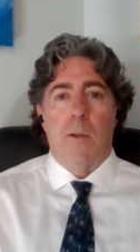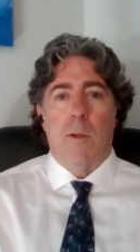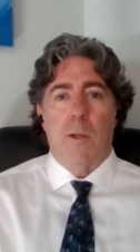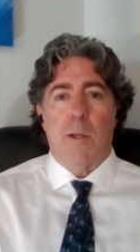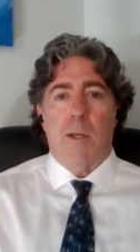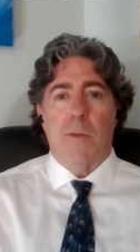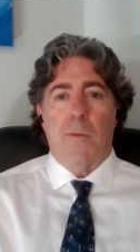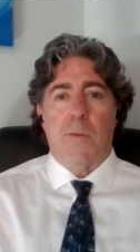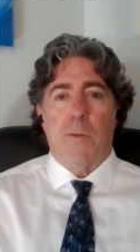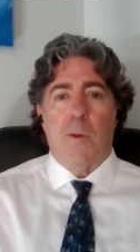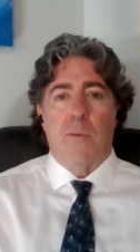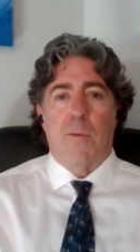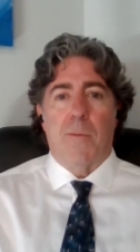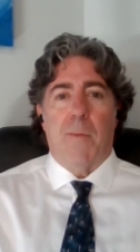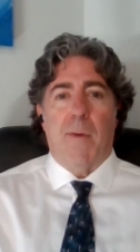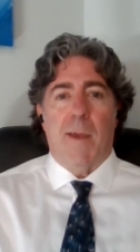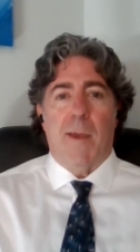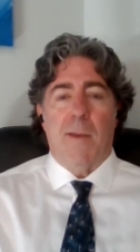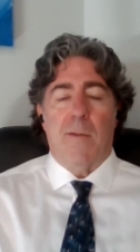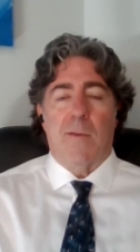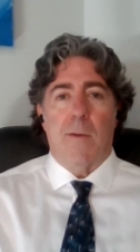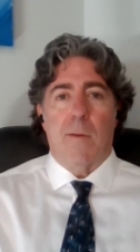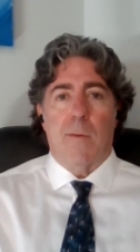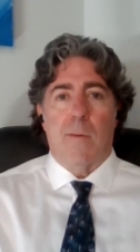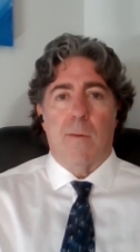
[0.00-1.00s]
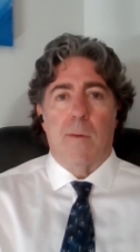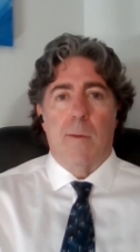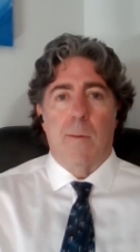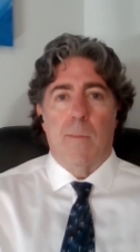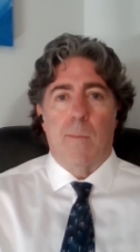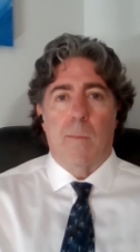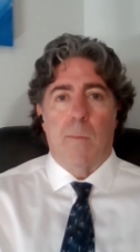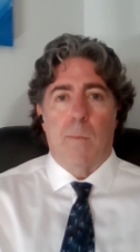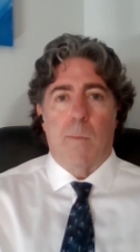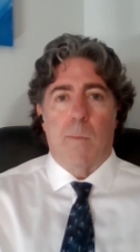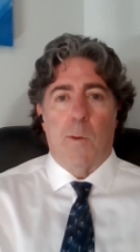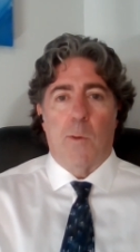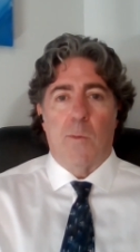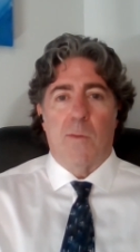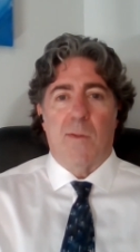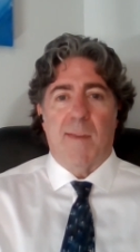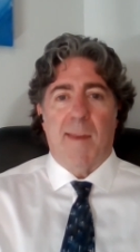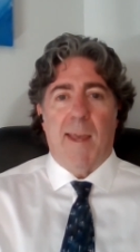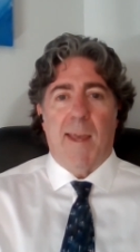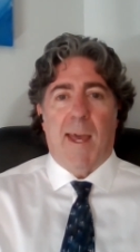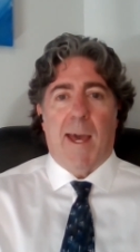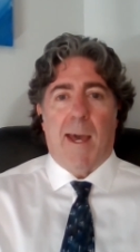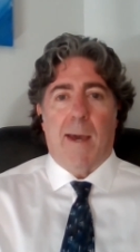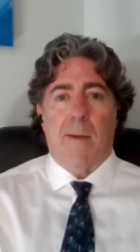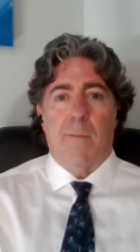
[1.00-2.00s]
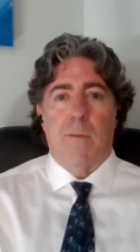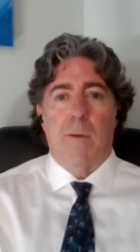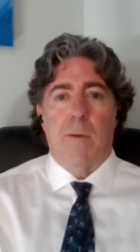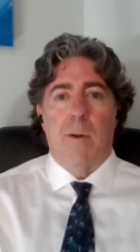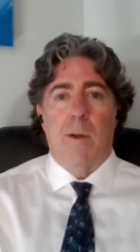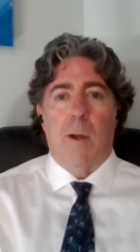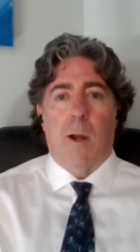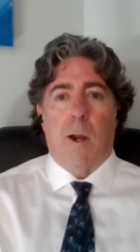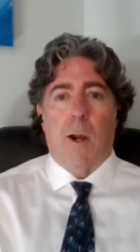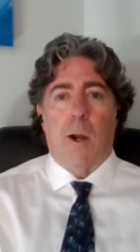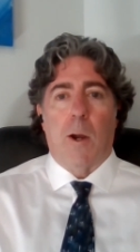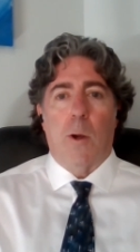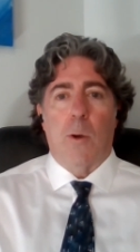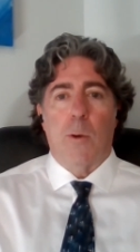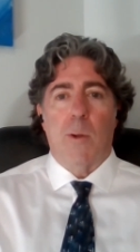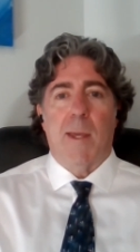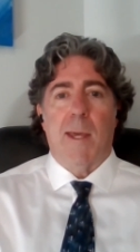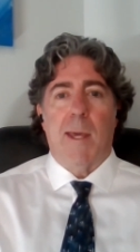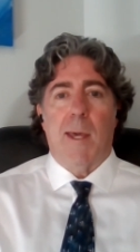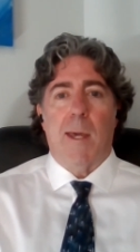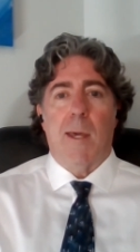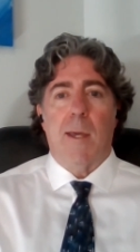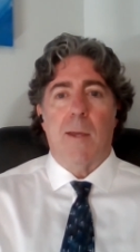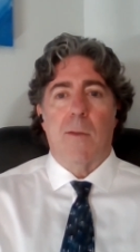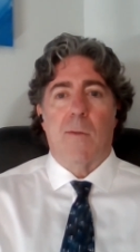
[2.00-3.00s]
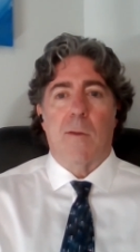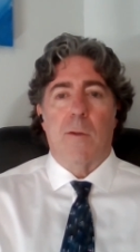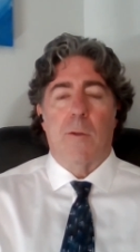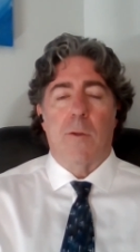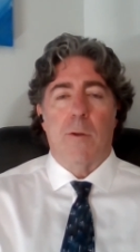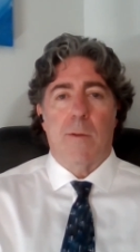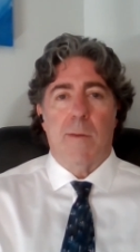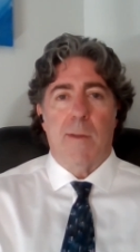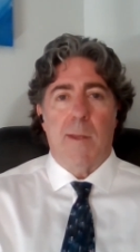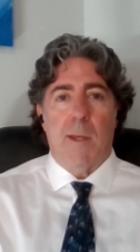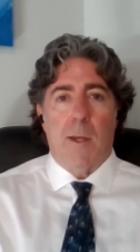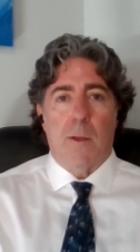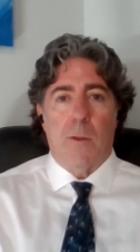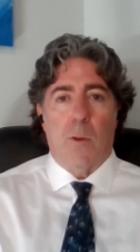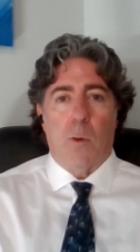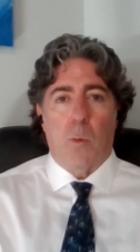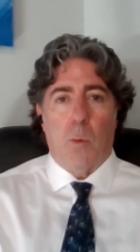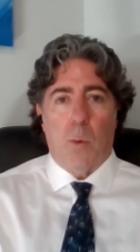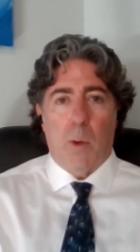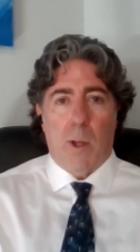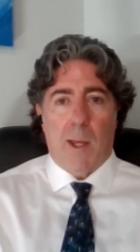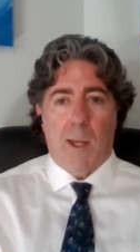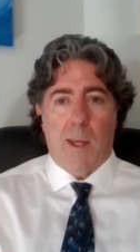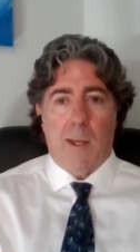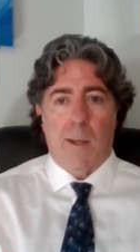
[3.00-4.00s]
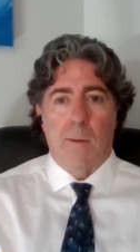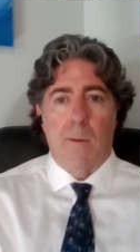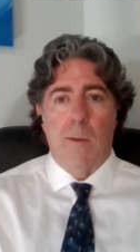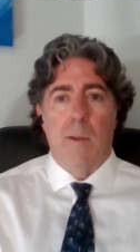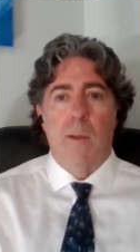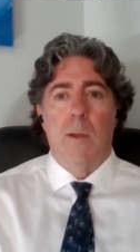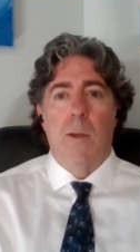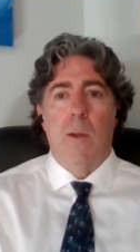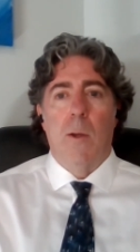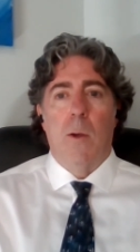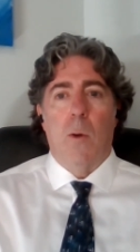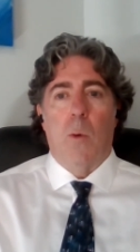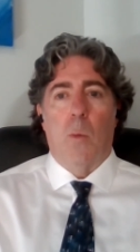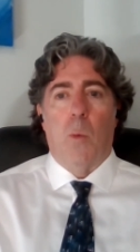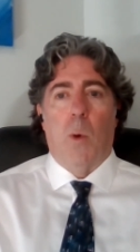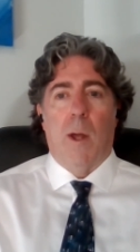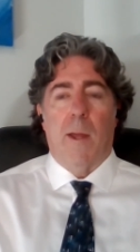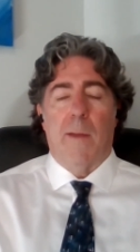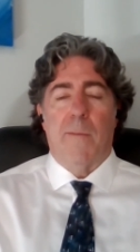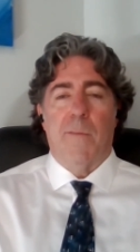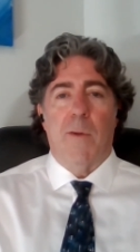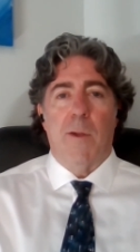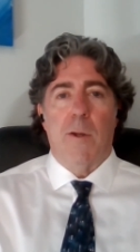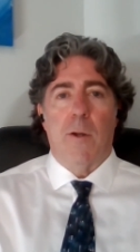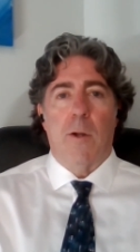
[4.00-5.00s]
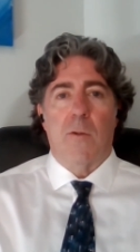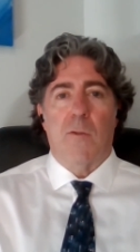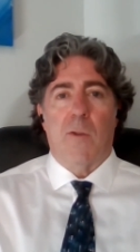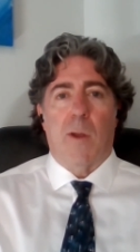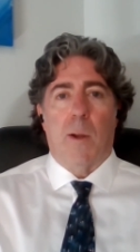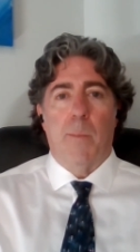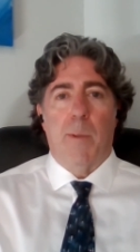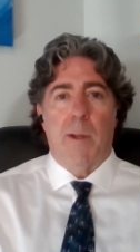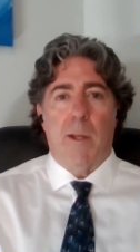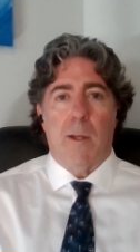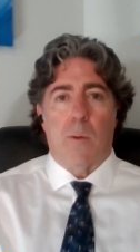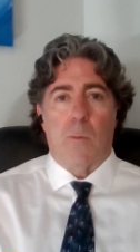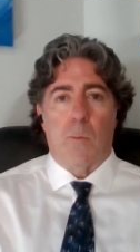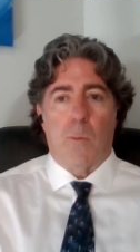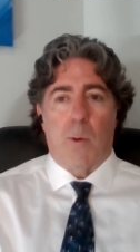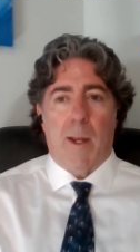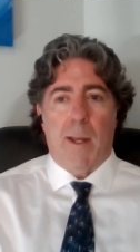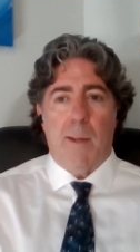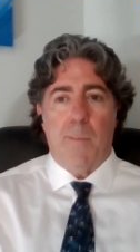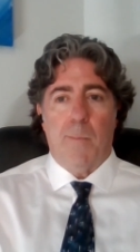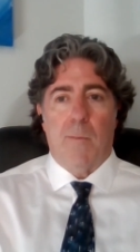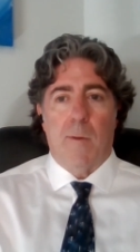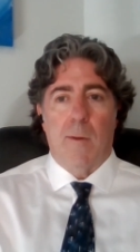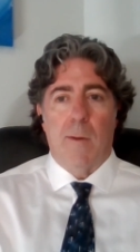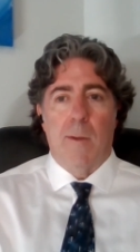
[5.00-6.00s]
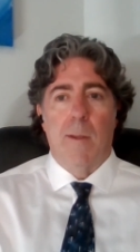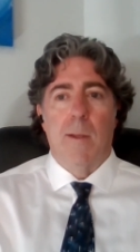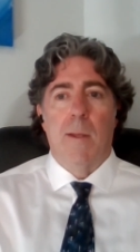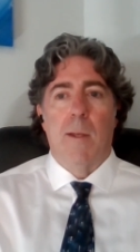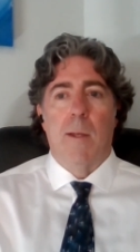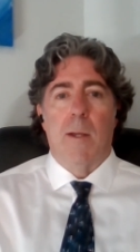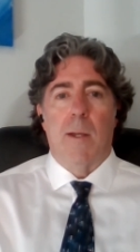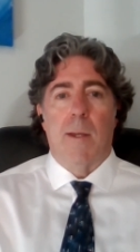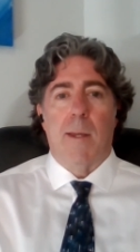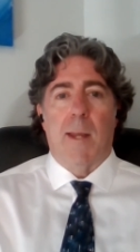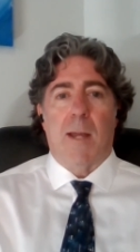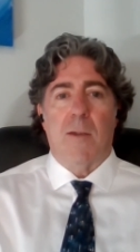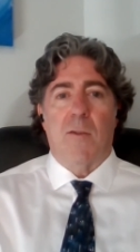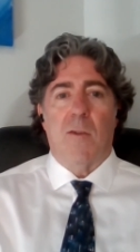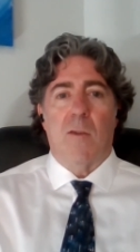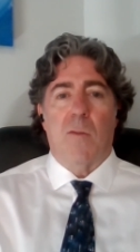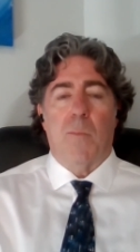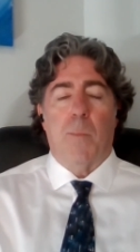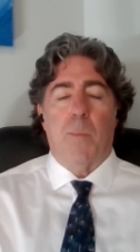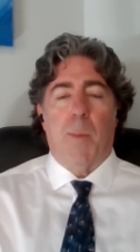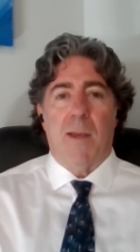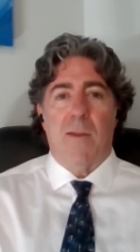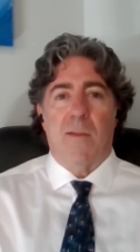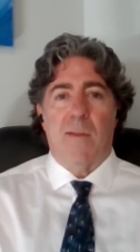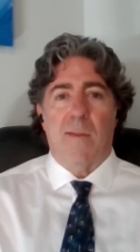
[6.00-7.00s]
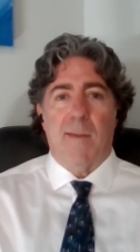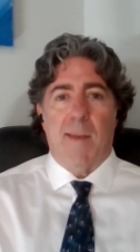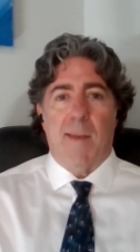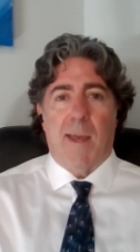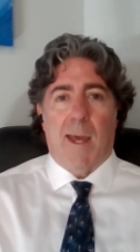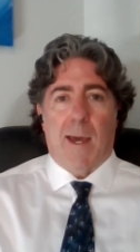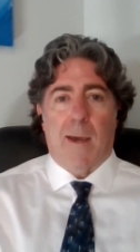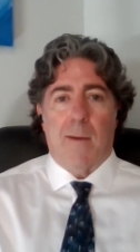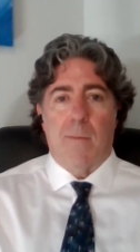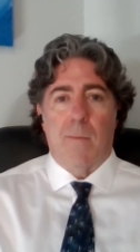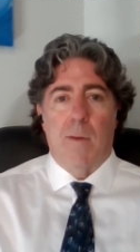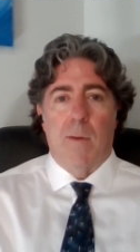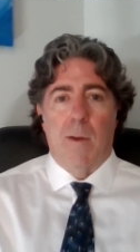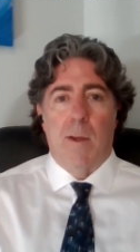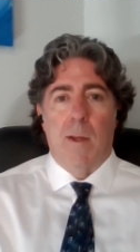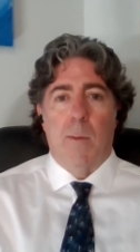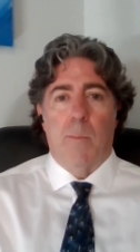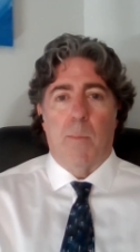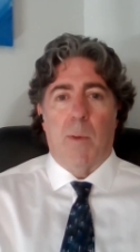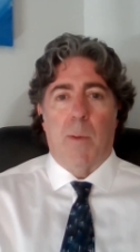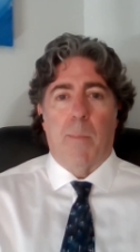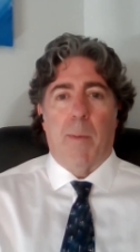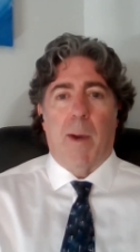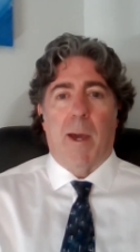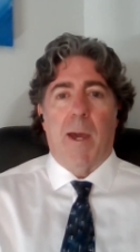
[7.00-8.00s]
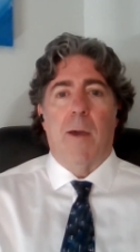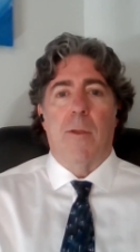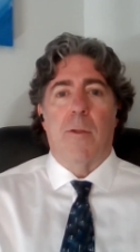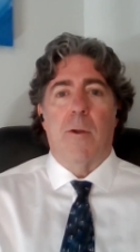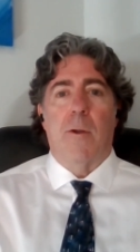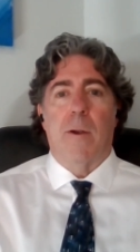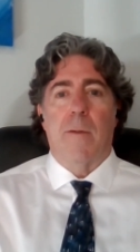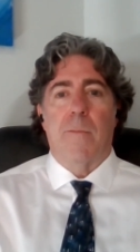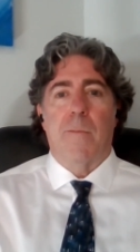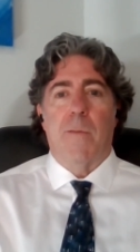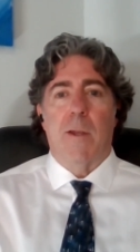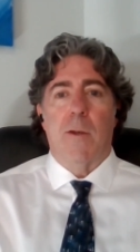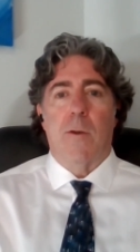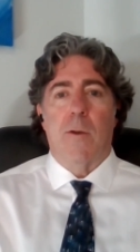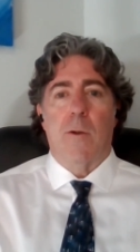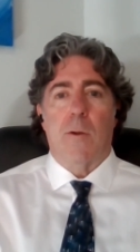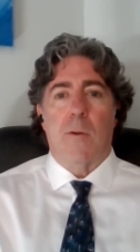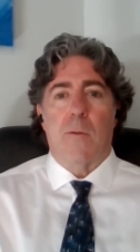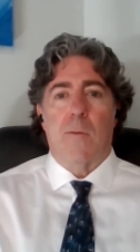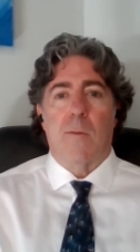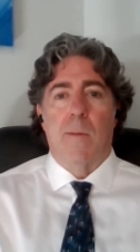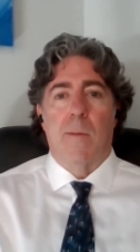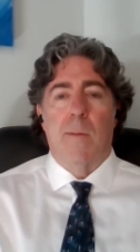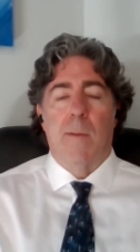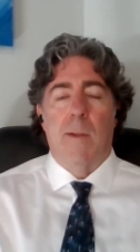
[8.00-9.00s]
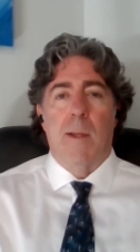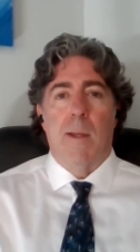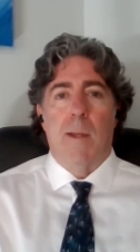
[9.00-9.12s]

Look at those faces. Those staff are okay to look the other way while offenders are being raped, not just by staff, but by other offenders.